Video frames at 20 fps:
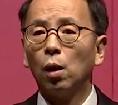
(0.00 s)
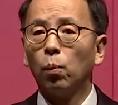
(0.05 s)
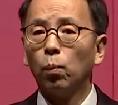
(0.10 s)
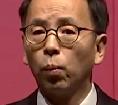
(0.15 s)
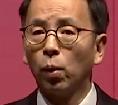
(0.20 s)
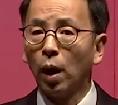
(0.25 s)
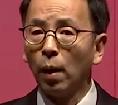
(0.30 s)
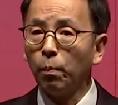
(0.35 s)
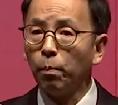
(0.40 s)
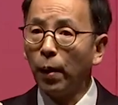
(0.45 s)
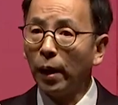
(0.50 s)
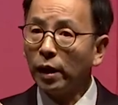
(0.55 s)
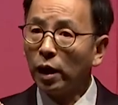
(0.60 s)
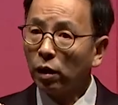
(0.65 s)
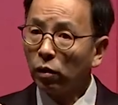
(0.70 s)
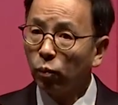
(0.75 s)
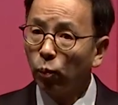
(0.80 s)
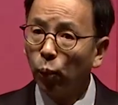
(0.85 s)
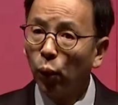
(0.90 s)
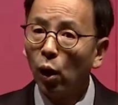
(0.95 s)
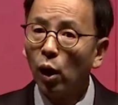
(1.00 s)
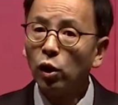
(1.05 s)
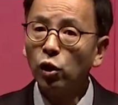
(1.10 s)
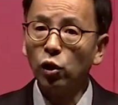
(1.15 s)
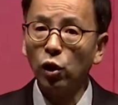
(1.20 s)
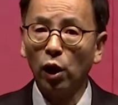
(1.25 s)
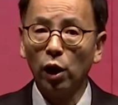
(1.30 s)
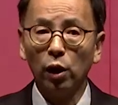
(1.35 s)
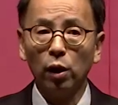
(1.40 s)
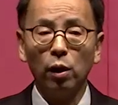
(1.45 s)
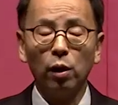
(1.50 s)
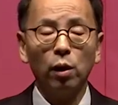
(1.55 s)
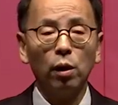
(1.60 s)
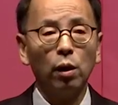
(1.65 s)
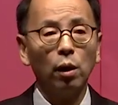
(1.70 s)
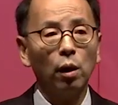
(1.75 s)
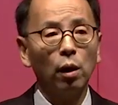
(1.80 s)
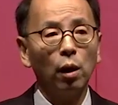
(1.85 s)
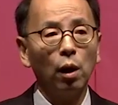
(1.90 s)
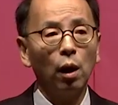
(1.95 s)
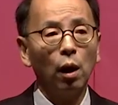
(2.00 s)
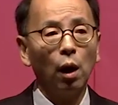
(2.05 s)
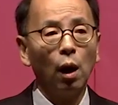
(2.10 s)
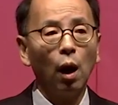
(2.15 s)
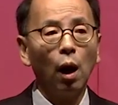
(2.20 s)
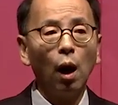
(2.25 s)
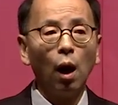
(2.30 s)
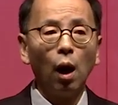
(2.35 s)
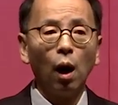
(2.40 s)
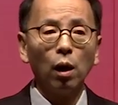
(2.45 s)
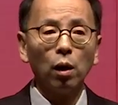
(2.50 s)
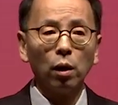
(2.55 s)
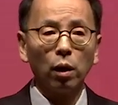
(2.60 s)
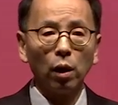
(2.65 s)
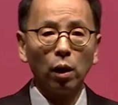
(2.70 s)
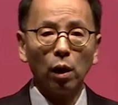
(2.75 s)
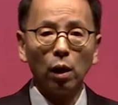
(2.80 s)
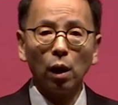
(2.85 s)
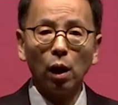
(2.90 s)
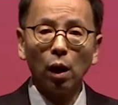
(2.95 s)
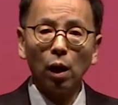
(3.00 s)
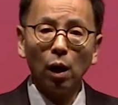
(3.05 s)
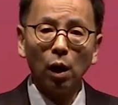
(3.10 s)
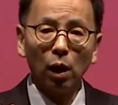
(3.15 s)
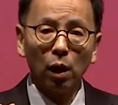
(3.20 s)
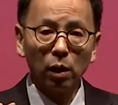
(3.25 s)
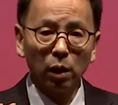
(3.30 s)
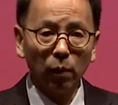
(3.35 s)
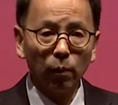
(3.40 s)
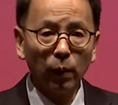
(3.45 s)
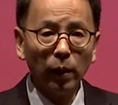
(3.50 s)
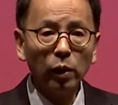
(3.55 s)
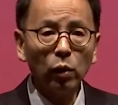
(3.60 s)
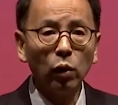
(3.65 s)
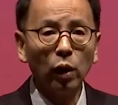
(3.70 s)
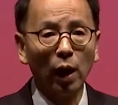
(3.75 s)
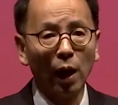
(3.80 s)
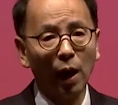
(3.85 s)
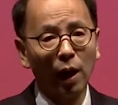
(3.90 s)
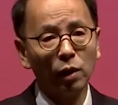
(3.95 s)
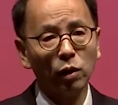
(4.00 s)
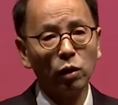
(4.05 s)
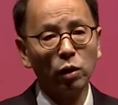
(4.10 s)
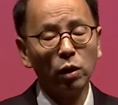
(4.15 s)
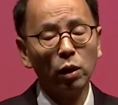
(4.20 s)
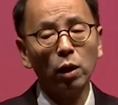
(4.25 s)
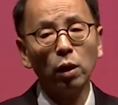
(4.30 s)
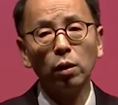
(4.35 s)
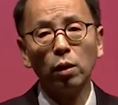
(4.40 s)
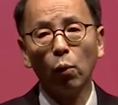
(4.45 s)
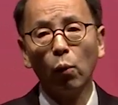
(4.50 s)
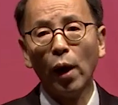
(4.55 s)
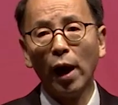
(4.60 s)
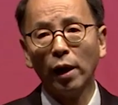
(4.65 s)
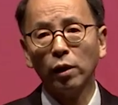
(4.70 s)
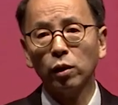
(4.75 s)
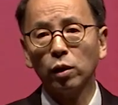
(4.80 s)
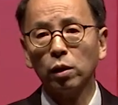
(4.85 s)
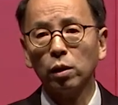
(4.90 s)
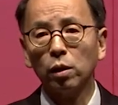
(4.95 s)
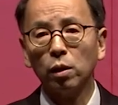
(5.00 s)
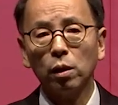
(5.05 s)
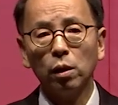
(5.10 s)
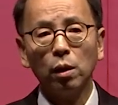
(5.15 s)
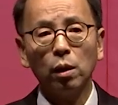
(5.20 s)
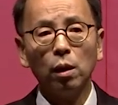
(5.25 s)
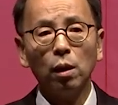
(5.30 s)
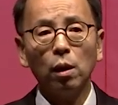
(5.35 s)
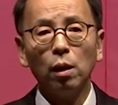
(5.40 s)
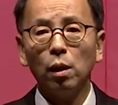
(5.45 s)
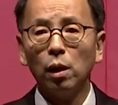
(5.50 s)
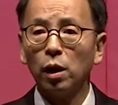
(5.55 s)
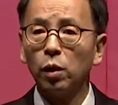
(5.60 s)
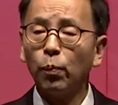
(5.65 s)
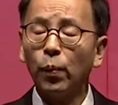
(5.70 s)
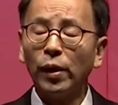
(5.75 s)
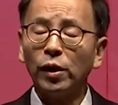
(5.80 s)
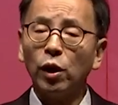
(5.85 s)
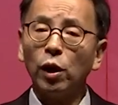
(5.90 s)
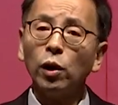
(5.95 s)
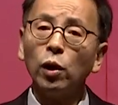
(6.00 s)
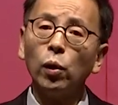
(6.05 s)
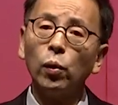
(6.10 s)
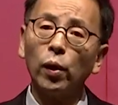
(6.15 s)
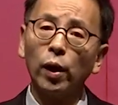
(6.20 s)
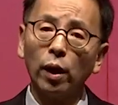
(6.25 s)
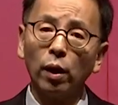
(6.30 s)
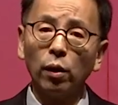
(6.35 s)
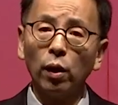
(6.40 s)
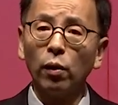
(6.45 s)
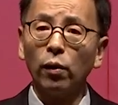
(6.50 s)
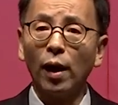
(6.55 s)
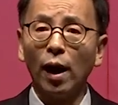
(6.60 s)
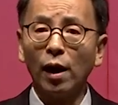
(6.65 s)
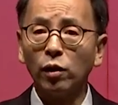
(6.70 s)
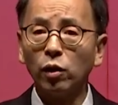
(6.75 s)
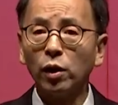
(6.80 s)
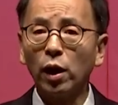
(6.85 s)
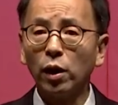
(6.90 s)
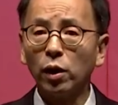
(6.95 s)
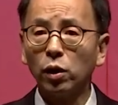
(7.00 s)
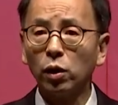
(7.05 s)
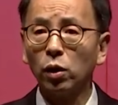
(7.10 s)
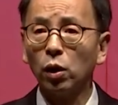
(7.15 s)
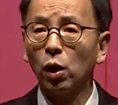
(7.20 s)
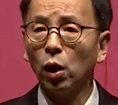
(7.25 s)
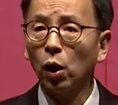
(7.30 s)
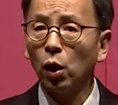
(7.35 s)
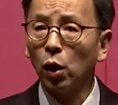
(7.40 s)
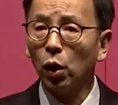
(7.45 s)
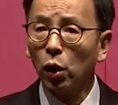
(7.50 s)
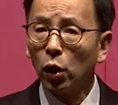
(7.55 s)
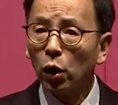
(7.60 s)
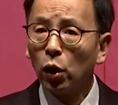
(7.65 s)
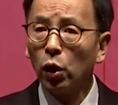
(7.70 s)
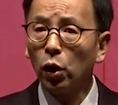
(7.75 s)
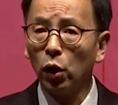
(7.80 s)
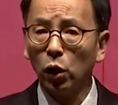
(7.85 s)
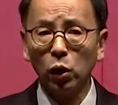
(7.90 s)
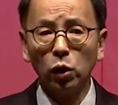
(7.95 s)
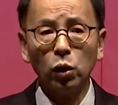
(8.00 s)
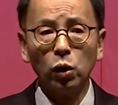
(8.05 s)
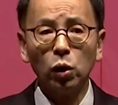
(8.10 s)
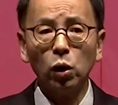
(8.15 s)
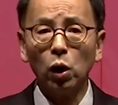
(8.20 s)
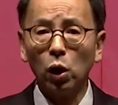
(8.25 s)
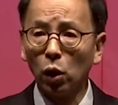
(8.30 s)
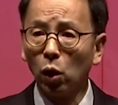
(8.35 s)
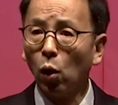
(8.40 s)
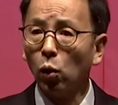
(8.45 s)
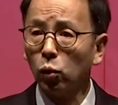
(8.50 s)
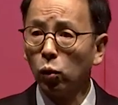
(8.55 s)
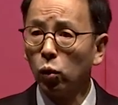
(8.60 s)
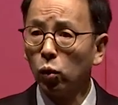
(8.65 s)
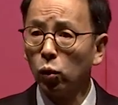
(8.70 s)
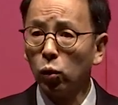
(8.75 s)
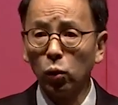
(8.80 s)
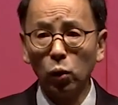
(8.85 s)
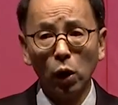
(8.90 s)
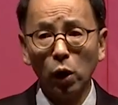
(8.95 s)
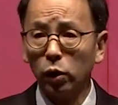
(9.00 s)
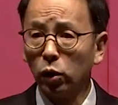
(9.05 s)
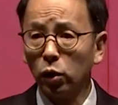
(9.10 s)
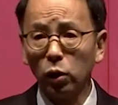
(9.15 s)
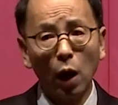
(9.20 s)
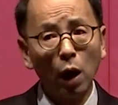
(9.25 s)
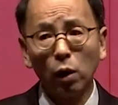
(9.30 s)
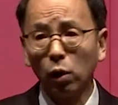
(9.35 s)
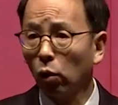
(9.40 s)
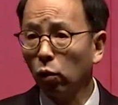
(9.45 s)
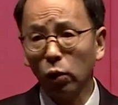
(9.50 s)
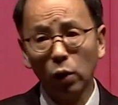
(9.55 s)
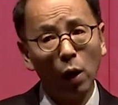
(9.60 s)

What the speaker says: competitive pressure on the middle class in the West, particularly in the United States, is not going